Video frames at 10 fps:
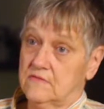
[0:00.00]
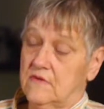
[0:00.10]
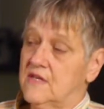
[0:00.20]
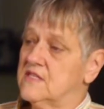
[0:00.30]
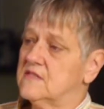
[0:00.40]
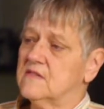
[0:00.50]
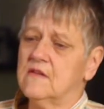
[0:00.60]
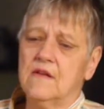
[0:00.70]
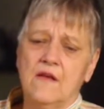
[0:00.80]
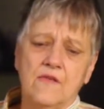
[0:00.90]
It's
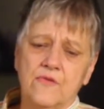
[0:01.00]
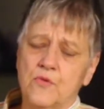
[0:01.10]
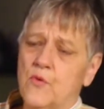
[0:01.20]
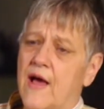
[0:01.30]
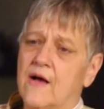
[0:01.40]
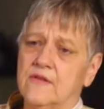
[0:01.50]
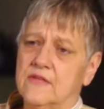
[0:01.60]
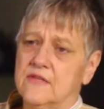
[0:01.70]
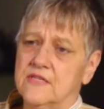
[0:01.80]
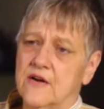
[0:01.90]
throughout
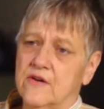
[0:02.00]
the entire